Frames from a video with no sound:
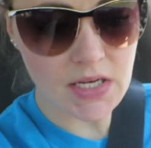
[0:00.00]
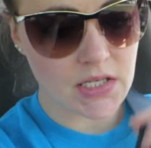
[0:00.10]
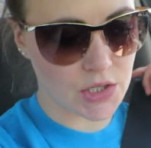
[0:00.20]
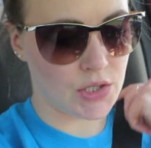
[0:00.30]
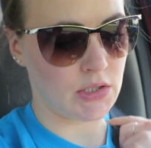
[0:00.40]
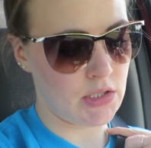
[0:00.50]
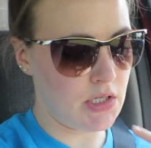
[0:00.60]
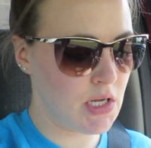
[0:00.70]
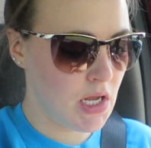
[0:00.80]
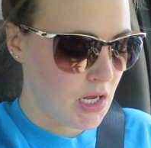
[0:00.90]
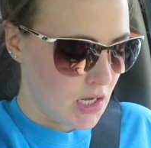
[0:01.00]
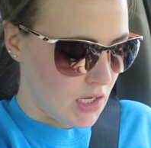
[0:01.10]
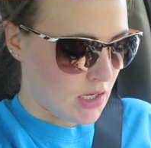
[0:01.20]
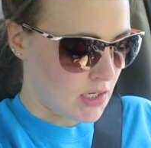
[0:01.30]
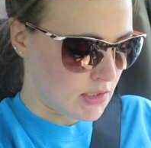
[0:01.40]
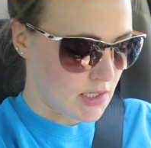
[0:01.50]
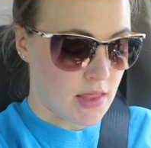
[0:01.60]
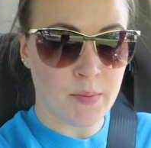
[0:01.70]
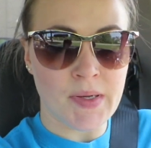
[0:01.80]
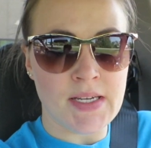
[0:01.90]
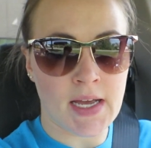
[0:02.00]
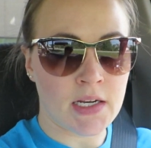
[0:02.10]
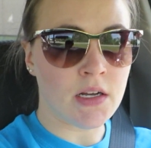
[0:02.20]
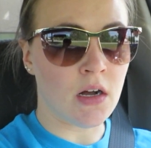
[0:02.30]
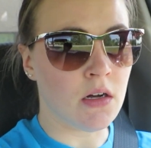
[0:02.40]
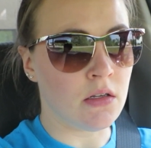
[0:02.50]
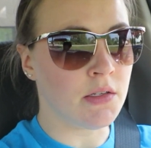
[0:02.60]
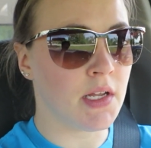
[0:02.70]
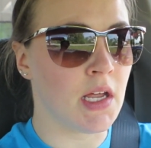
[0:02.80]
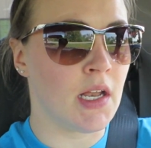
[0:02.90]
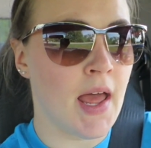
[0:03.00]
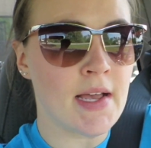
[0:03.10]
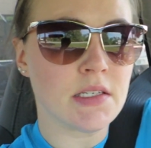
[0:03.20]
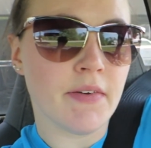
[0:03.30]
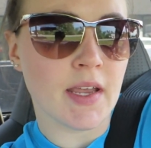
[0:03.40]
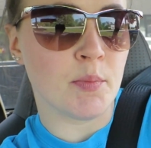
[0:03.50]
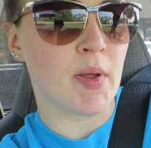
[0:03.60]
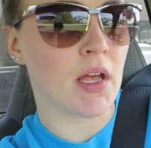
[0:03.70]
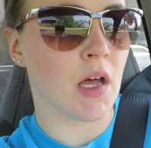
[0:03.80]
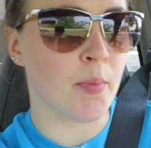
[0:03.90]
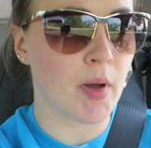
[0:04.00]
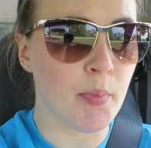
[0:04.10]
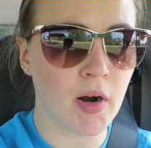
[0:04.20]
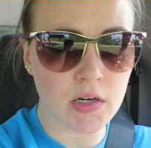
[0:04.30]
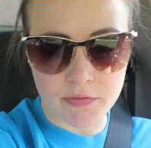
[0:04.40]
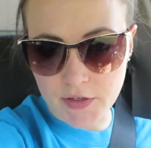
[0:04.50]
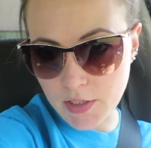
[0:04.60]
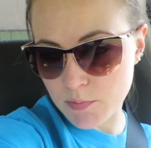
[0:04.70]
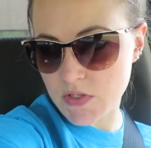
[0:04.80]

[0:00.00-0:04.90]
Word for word: nice and early, and then my dad called and asked if I could pick up a part for him.